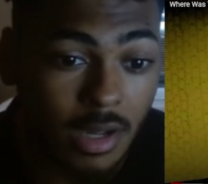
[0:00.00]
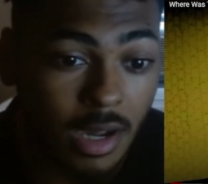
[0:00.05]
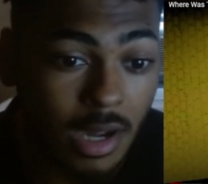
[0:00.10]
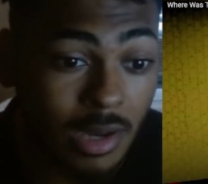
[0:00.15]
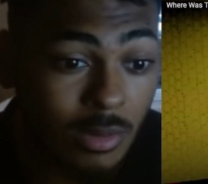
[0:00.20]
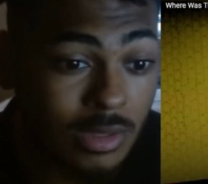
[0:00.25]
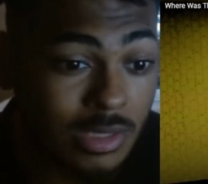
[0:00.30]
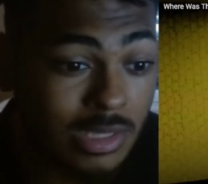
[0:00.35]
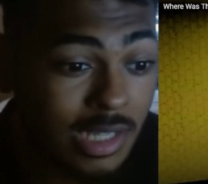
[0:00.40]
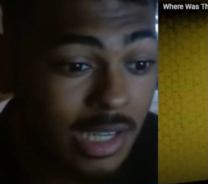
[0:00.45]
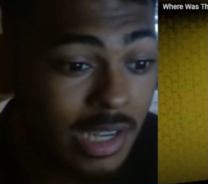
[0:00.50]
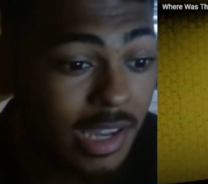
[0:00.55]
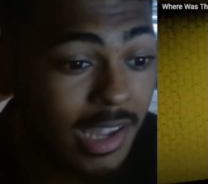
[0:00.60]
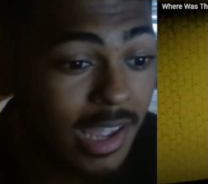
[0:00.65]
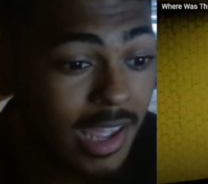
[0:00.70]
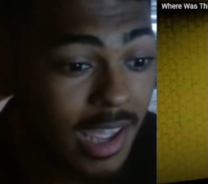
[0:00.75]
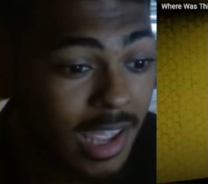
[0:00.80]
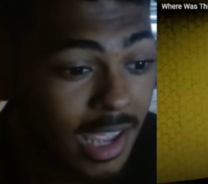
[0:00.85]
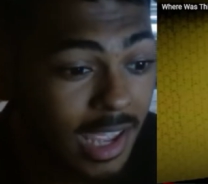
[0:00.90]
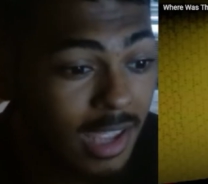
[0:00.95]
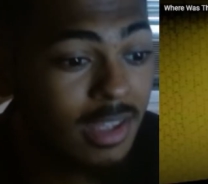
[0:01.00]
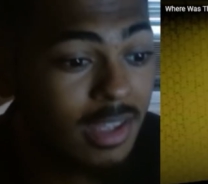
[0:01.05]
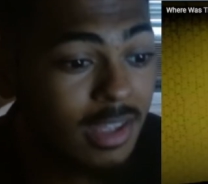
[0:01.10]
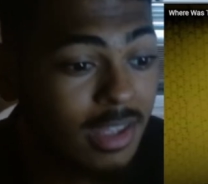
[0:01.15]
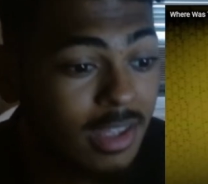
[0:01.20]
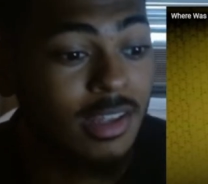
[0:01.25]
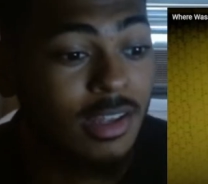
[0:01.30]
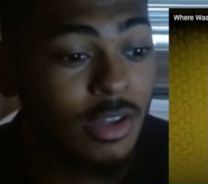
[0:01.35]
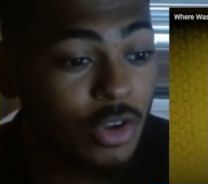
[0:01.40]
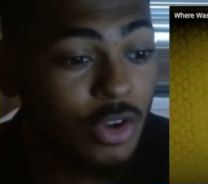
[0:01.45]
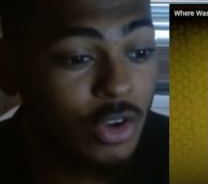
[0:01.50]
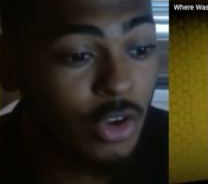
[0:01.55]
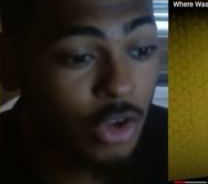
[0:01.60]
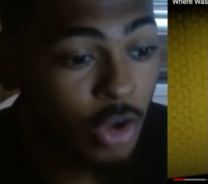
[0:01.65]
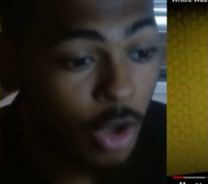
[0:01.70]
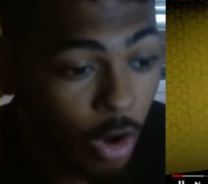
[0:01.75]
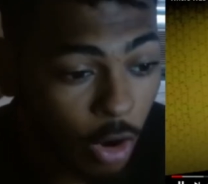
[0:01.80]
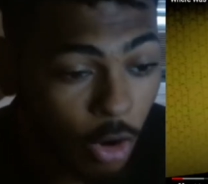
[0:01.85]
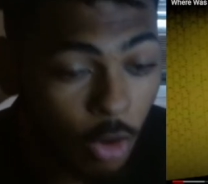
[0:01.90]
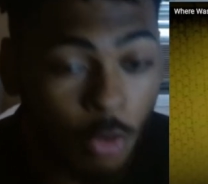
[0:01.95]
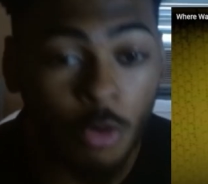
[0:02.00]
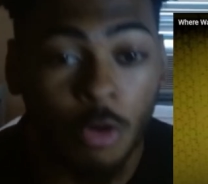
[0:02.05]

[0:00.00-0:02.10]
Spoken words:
I was like, ain't no